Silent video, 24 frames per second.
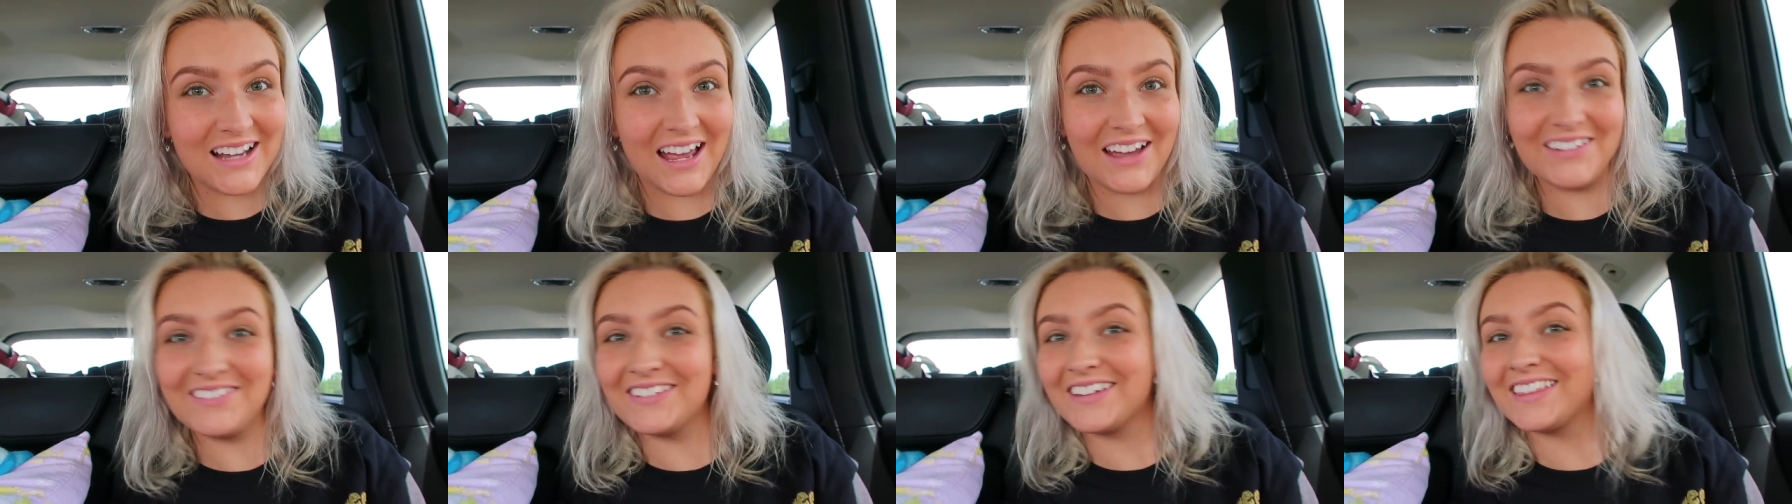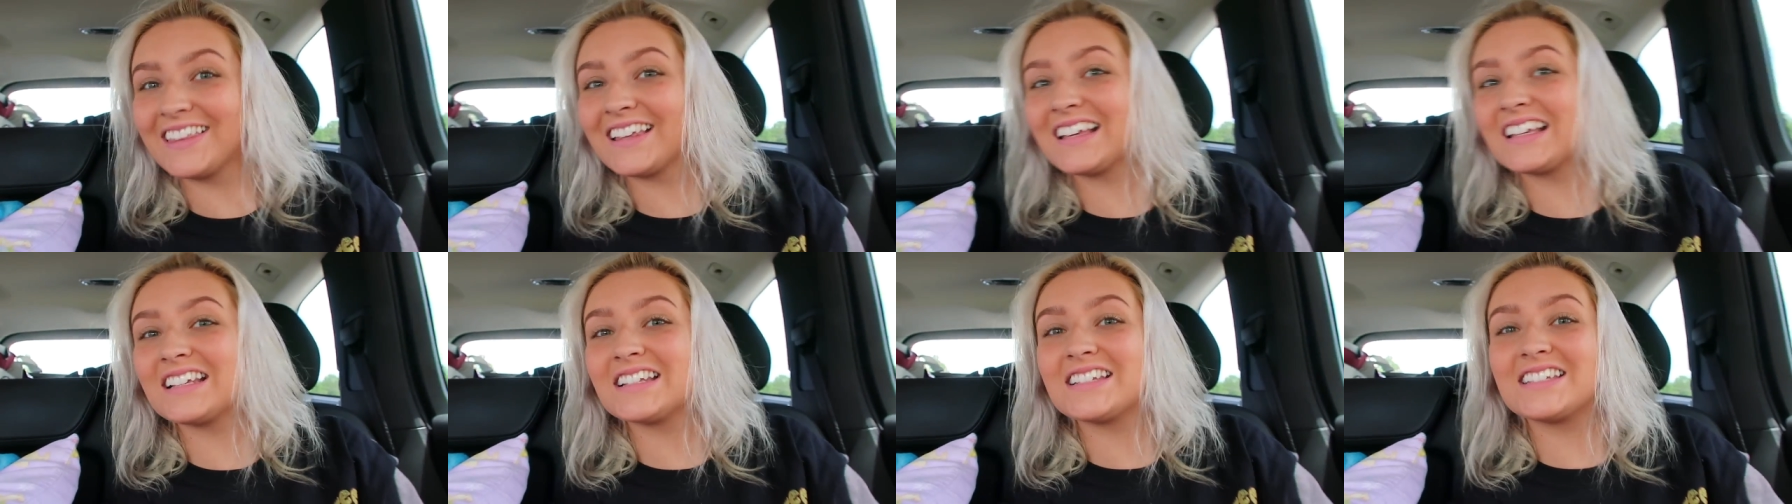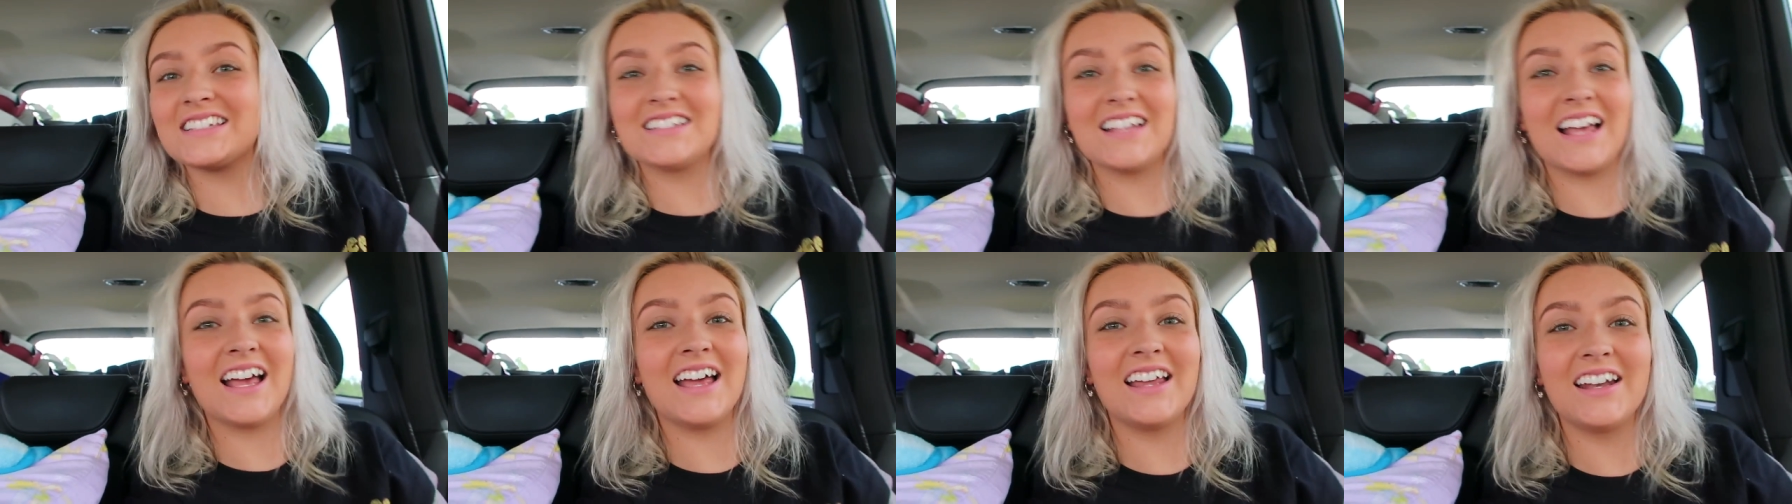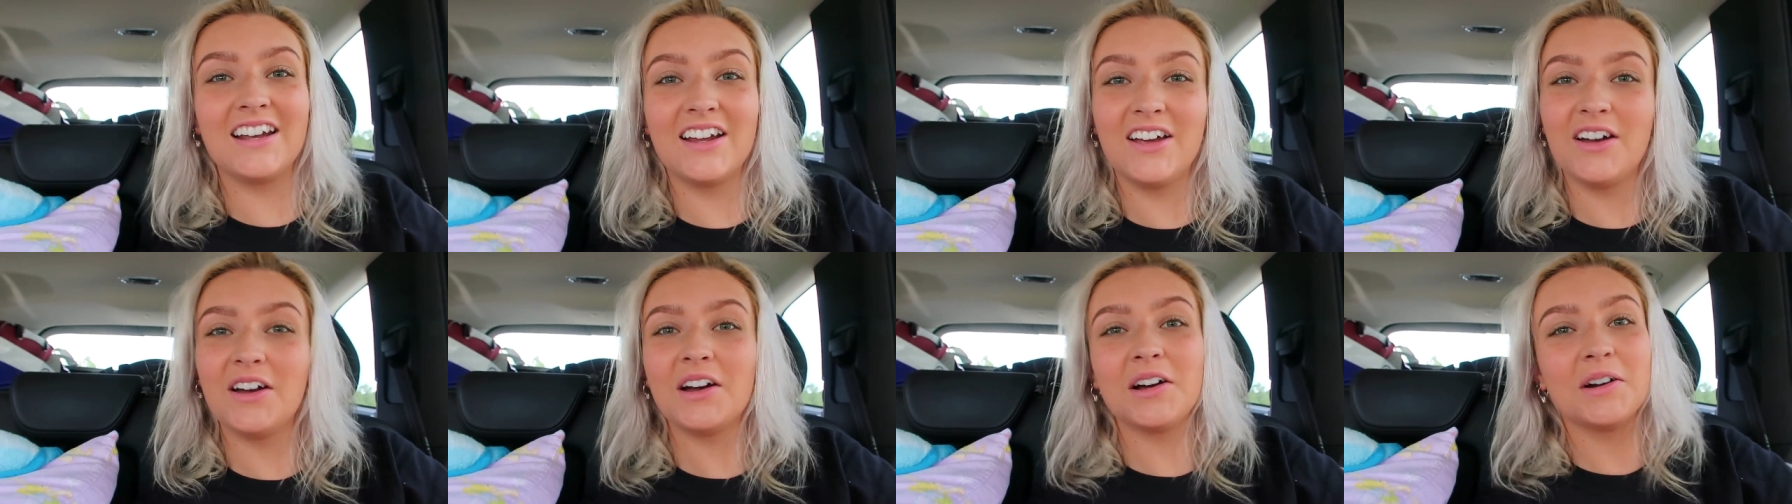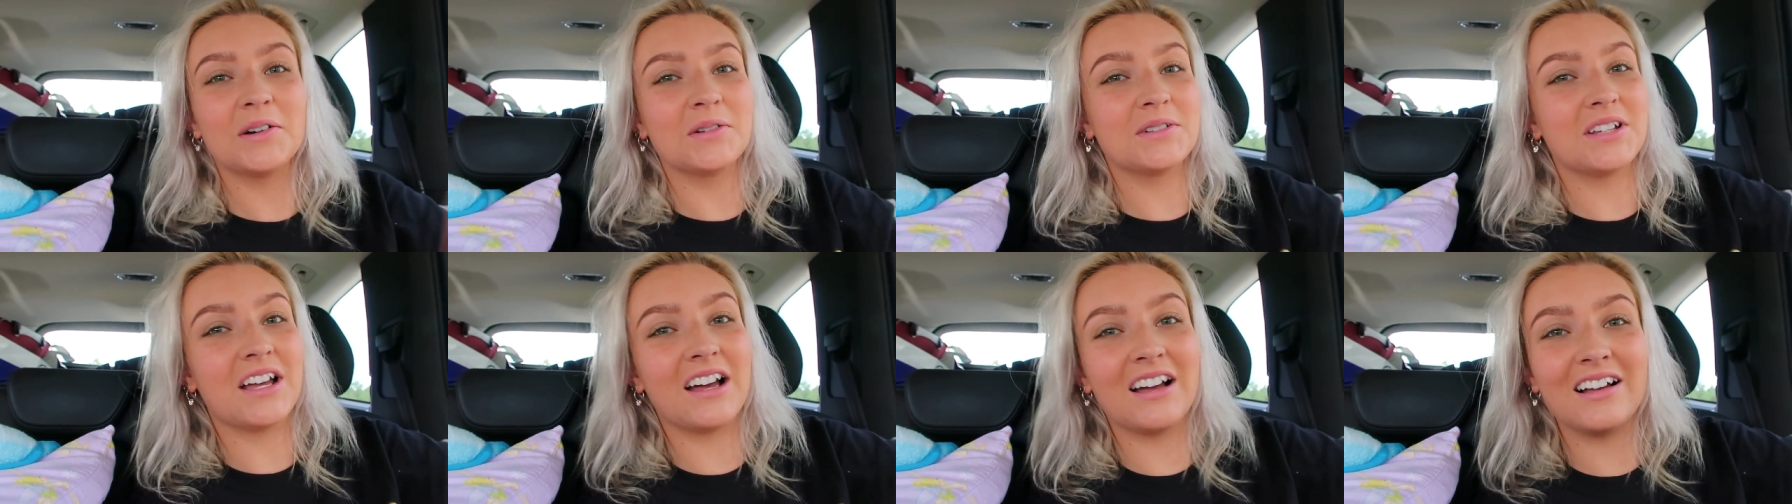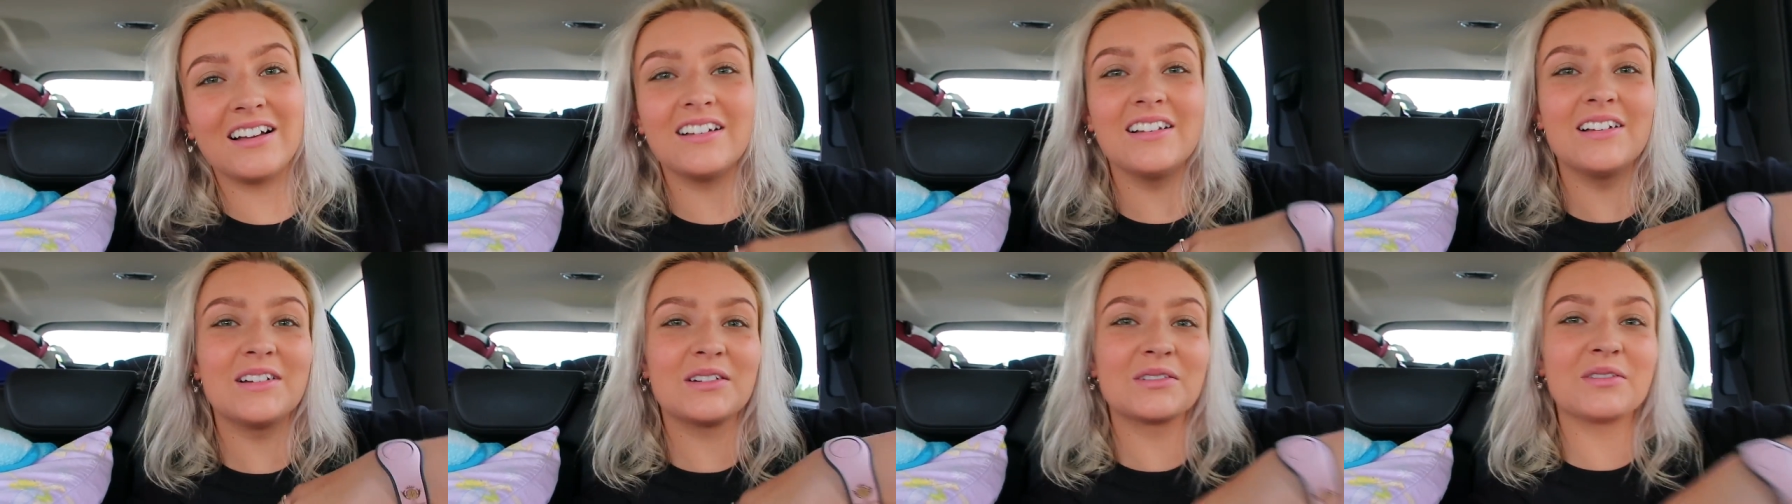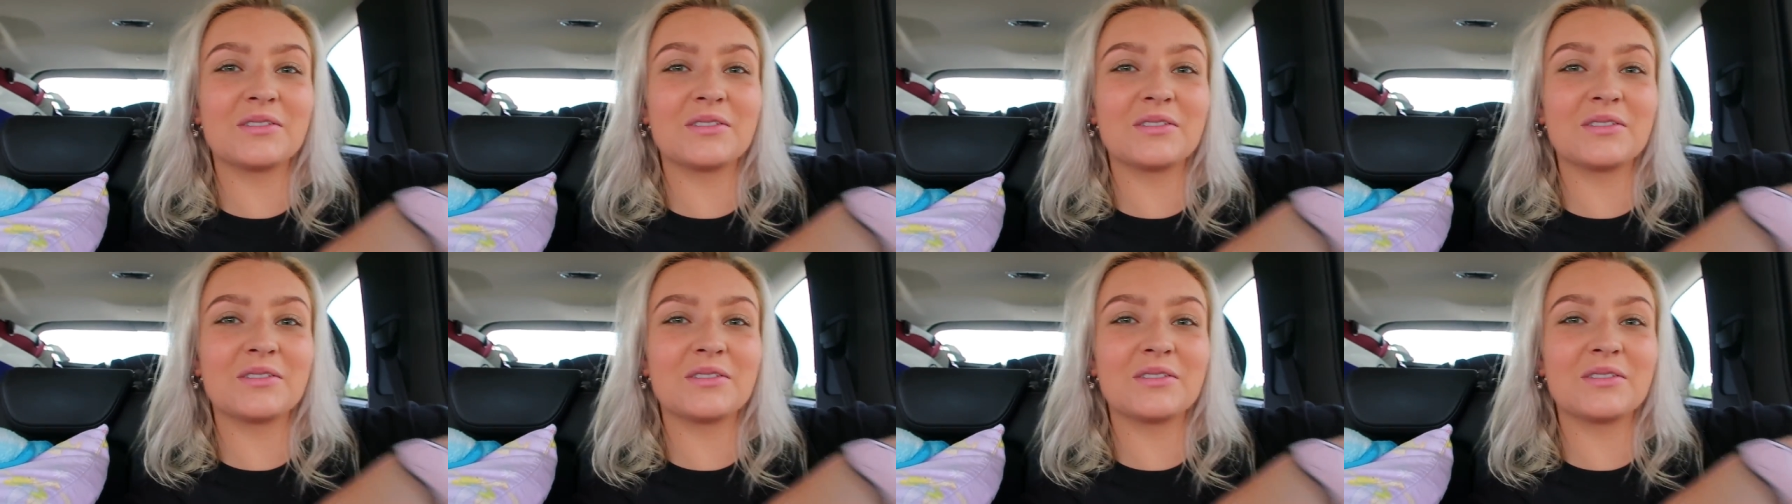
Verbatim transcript: Everything is set, hotel,